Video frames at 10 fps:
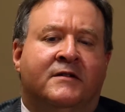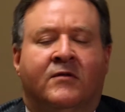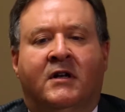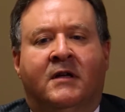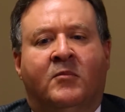
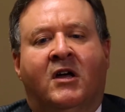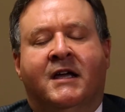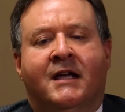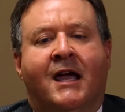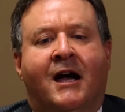really
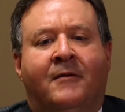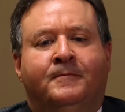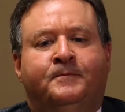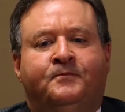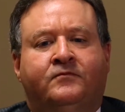playing out.
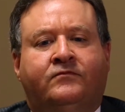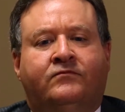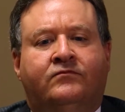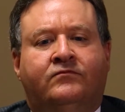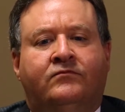
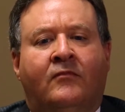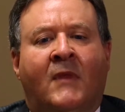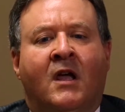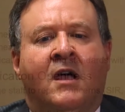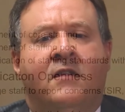
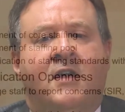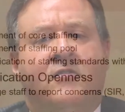The